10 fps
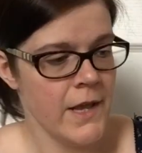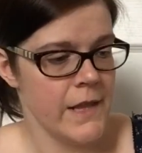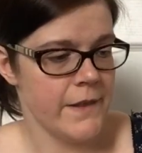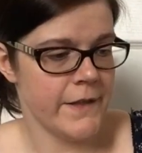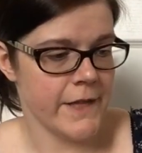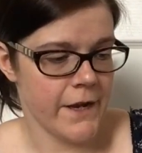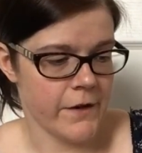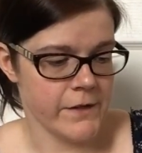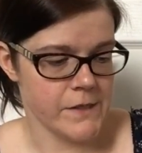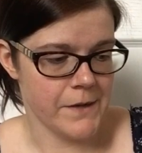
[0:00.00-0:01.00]
Then they
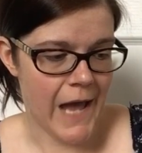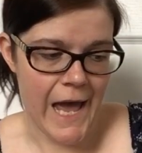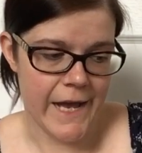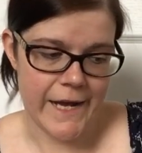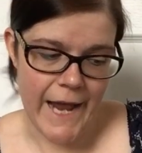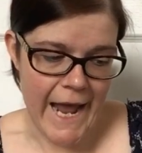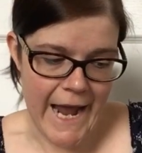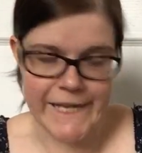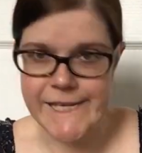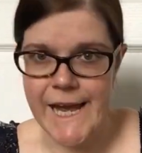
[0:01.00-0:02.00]
also had
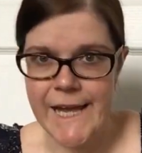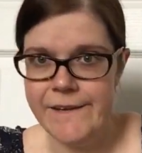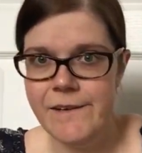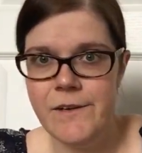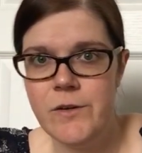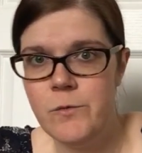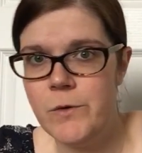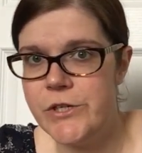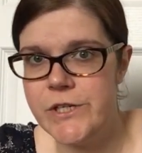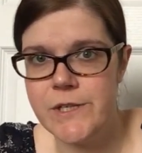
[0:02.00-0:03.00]
Hang 10,
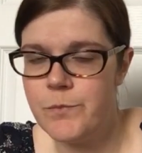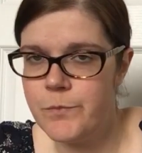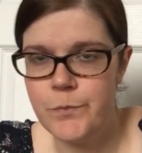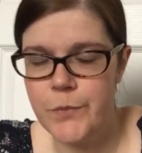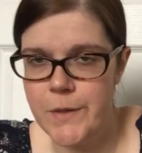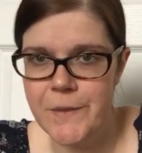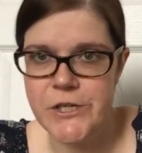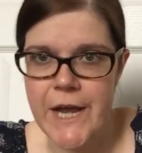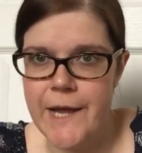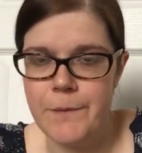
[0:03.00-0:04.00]
which is pretty
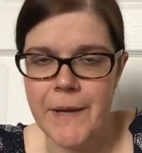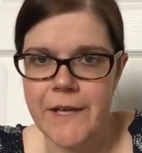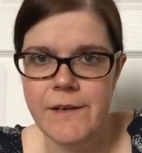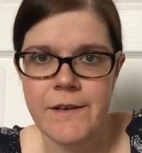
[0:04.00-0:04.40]
much Hangman.